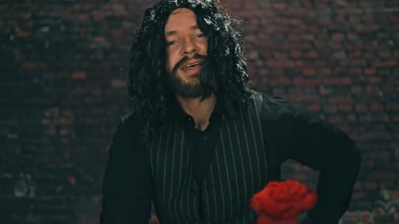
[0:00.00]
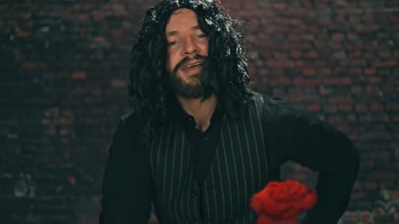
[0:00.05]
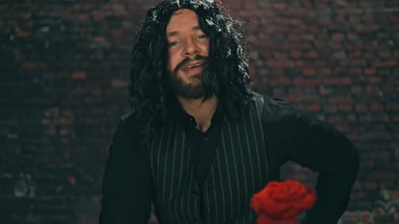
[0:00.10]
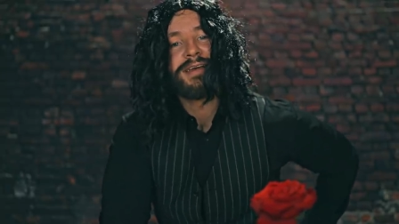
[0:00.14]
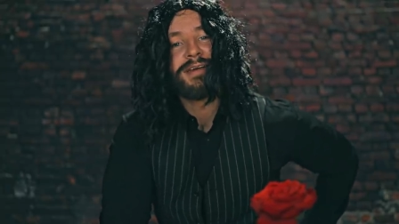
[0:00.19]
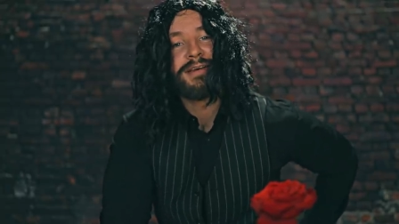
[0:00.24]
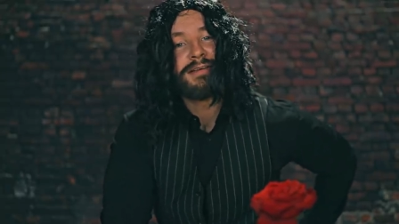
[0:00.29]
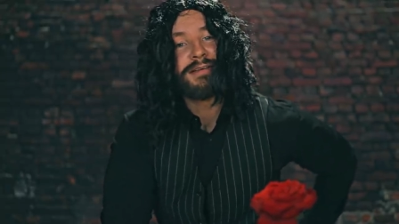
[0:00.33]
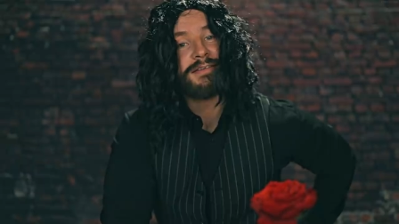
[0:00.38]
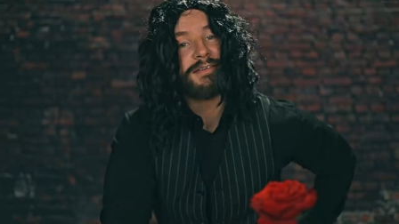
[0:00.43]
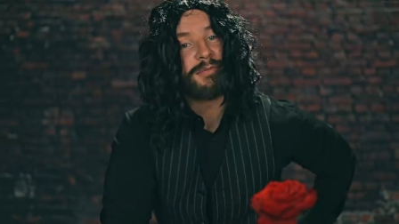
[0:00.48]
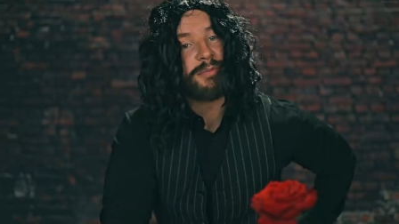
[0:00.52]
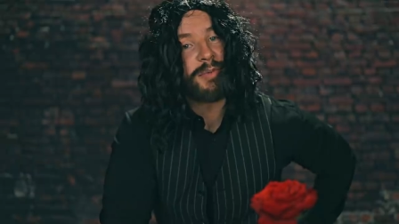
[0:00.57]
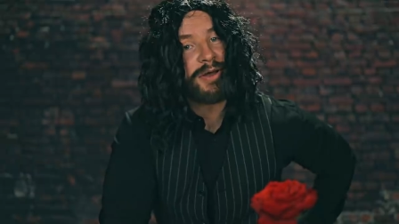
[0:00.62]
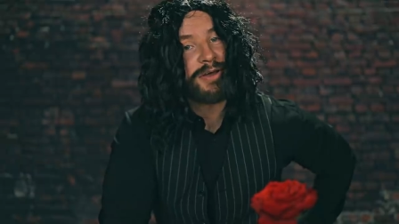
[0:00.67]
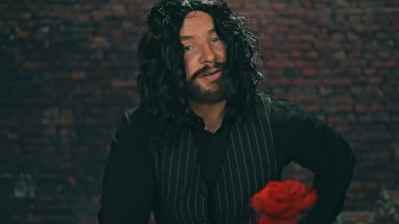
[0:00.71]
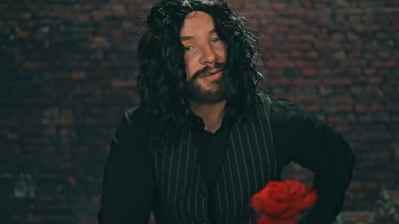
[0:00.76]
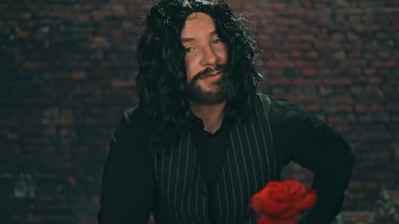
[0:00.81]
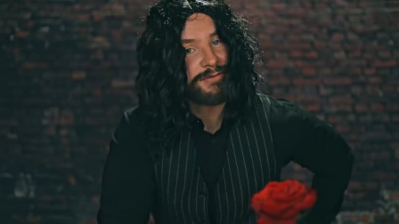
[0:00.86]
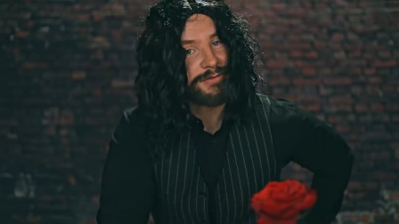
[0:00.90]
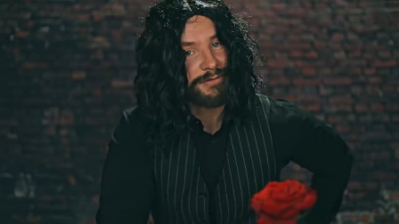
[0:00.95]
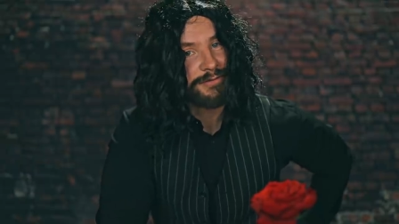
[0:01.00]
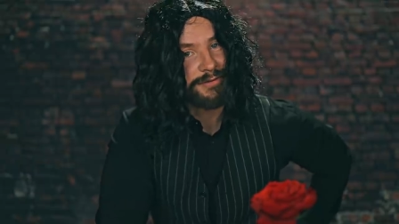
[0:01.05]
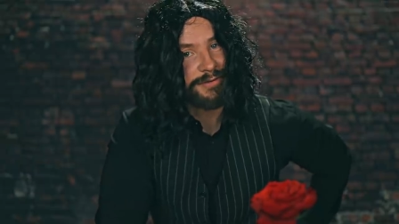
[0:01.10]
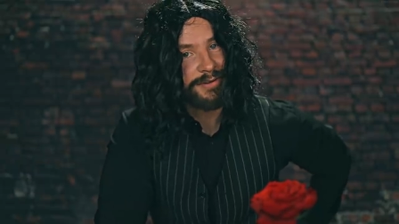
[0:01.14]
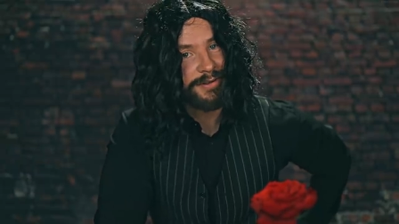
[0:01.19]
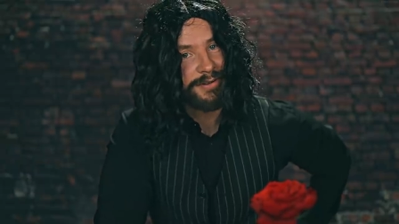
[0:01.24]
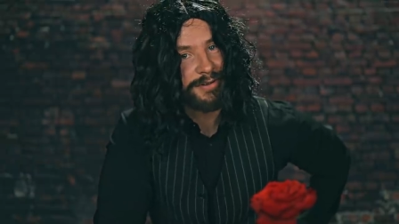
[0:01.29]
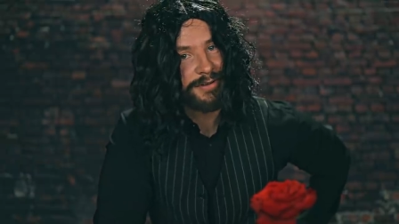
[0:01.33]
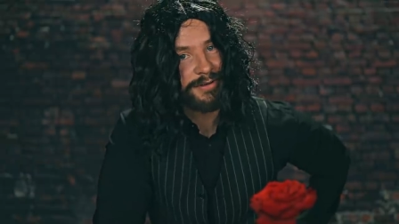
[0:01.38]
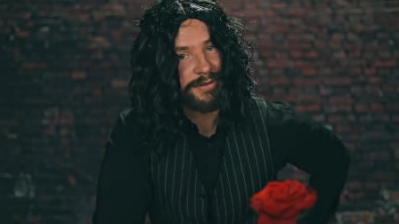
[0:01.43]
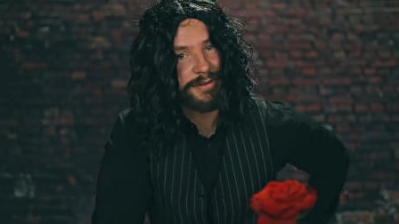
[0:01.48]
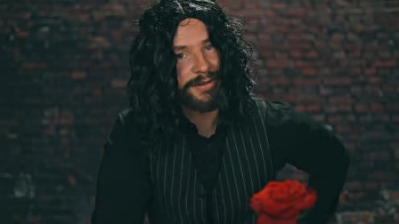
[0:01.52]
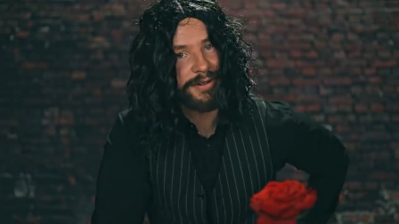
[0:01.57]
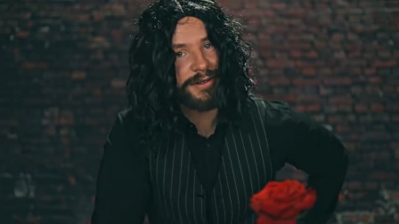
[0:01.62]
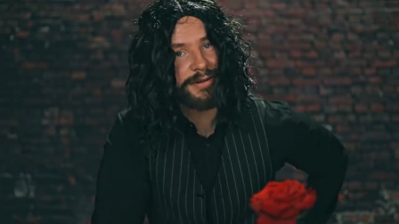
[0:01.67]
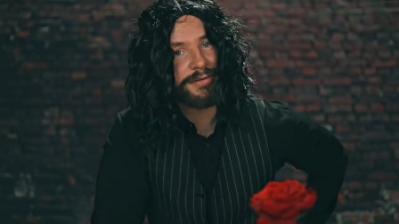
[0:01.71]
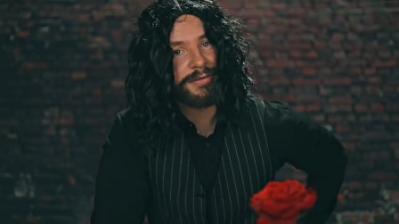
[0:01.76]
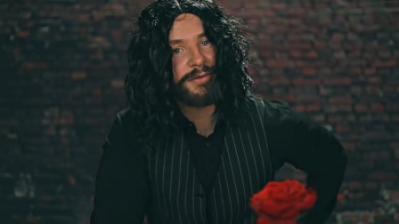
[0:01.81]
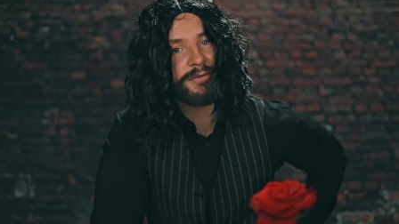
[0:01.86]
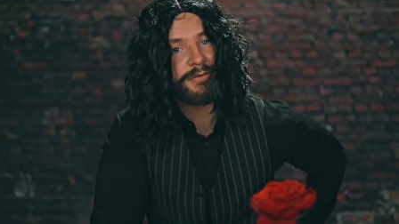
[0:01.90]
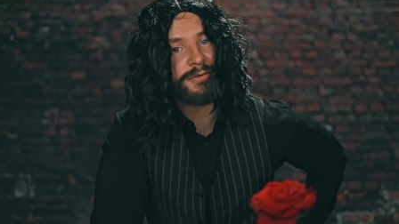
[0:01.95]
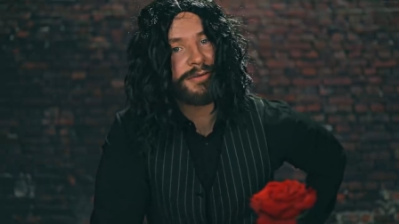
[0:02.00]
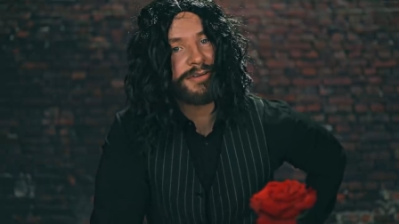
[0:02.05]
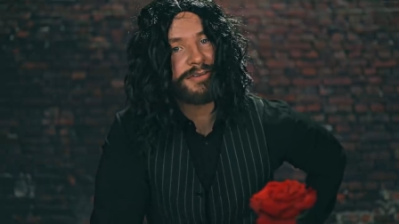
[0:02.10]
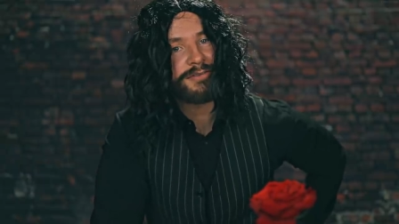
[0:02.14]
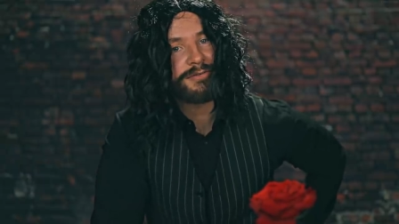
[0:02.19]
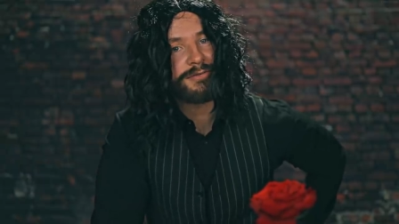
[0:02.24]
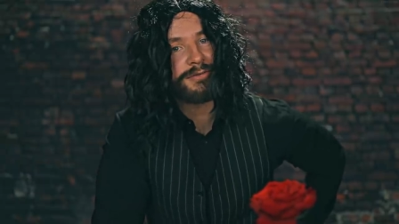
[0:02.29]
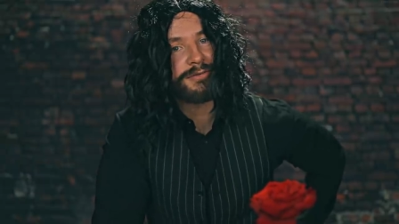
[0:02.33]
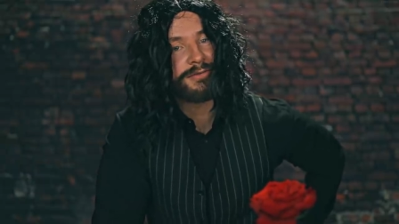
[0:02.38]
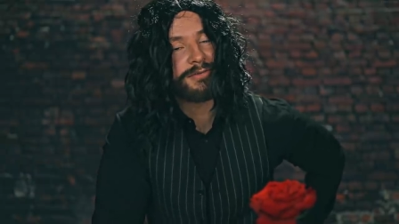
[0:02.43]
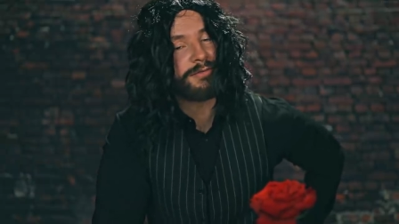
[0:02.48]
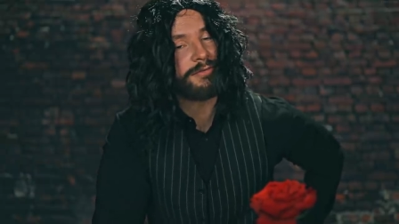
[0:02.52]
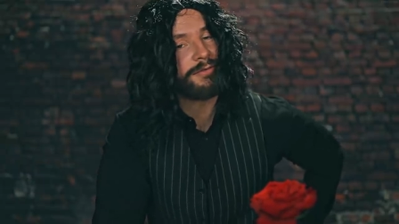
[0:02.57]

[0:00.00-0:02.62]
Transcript: He is a patron here at the restaurant.